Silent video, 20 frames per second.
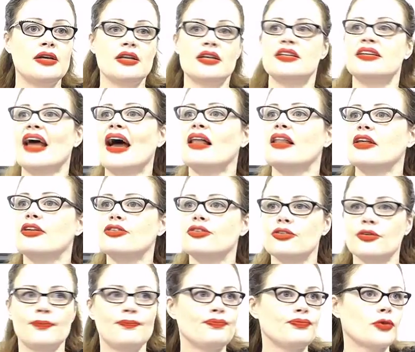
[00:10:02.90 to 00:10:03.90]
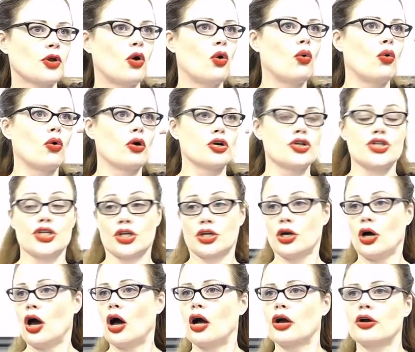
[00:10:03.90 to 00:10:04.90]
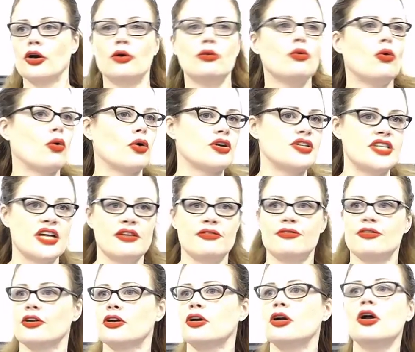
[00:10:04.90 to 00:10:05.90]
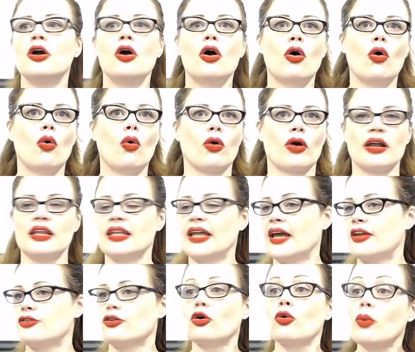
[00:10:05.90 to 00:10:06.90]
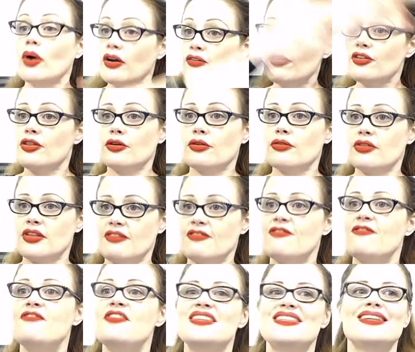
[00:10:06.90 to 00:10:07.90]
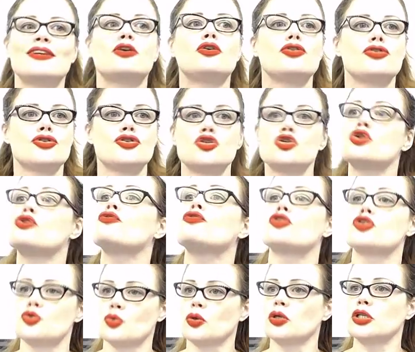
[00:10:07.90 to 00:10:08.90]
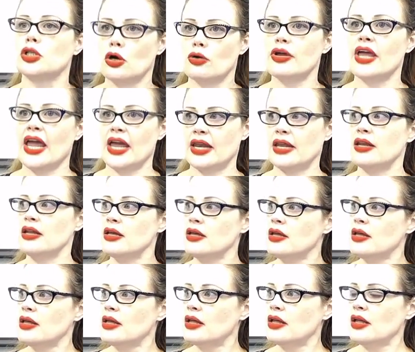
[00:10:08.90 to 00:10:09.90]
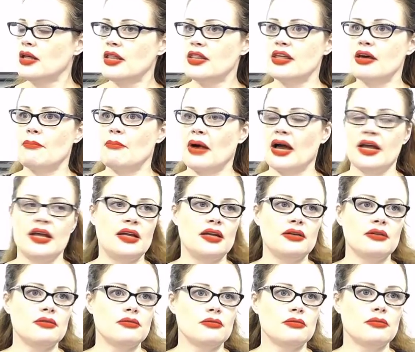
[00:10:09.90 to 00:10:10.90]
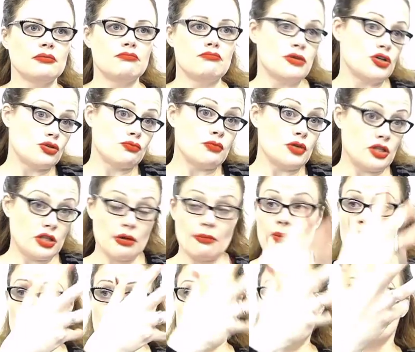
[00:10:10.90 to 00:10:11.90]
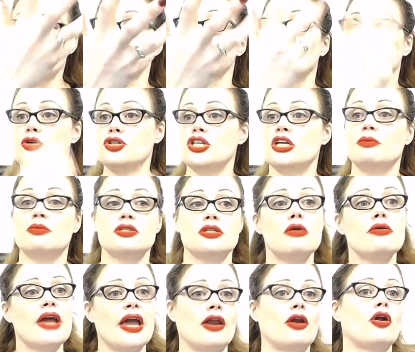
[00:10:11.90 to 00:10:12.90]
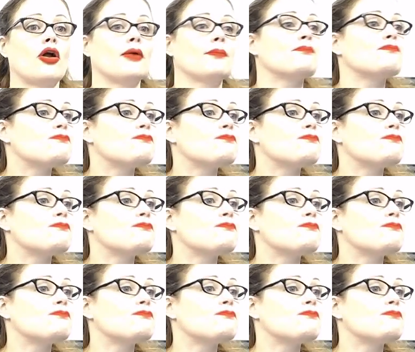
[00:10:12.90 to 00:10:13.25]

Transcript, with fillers: Dallas or Chicago or Denver or Atlanta or wherever the, the physical servers were located that my that my virtual machine was located on.